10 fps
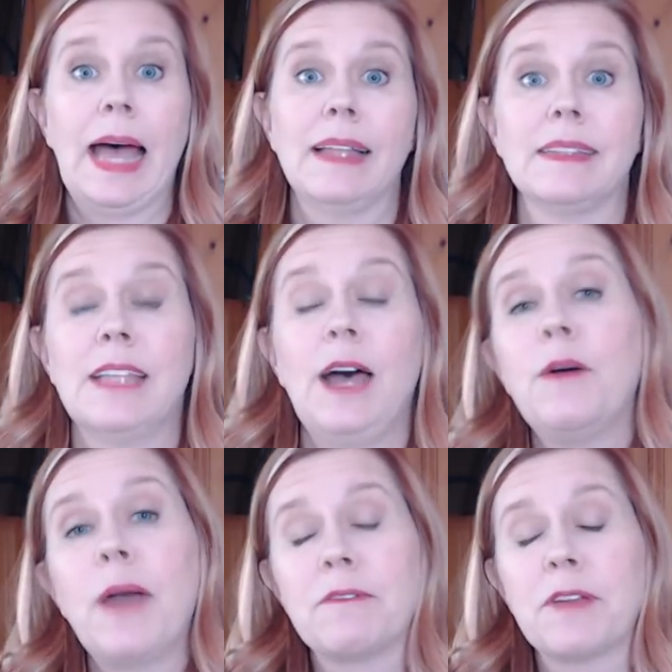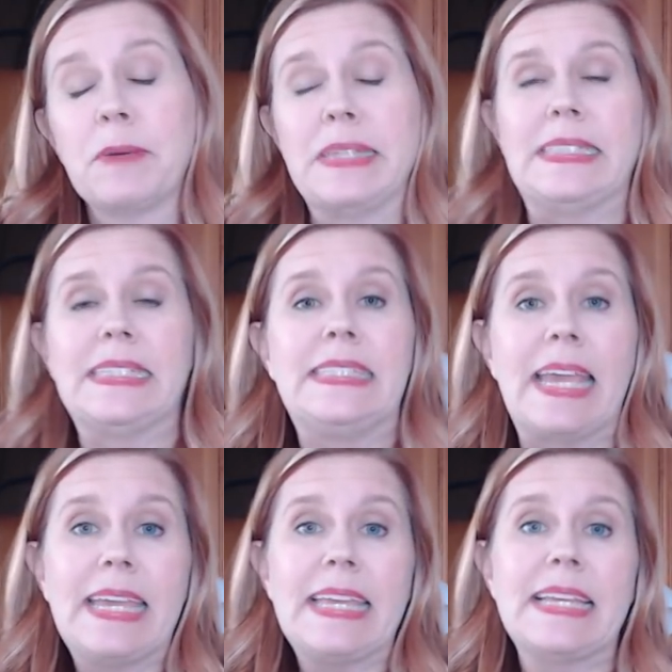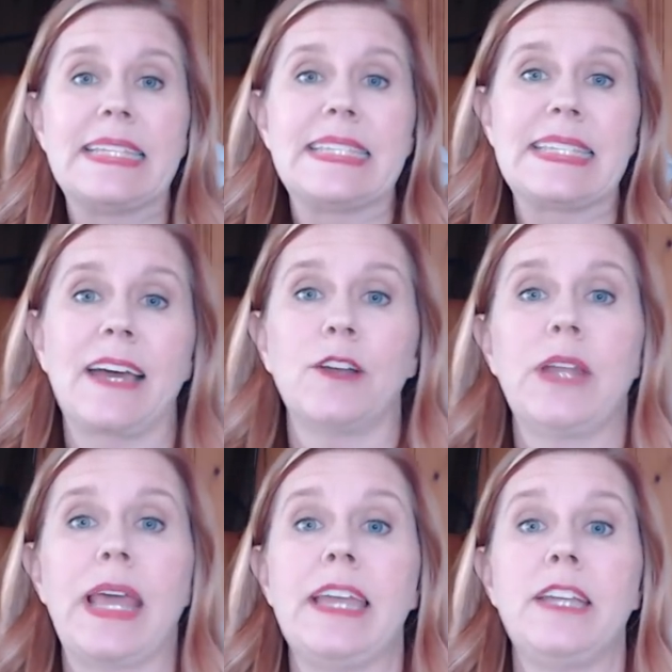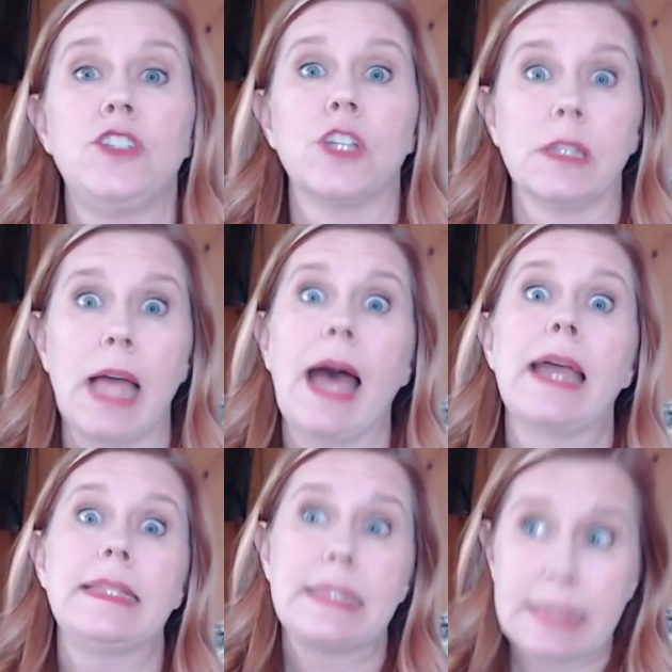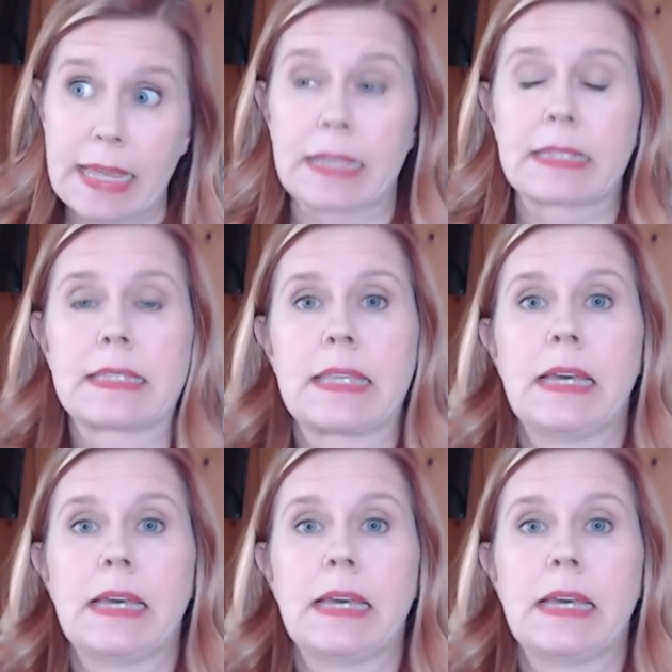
Hello, everyone. Today is Saturday, July 6th.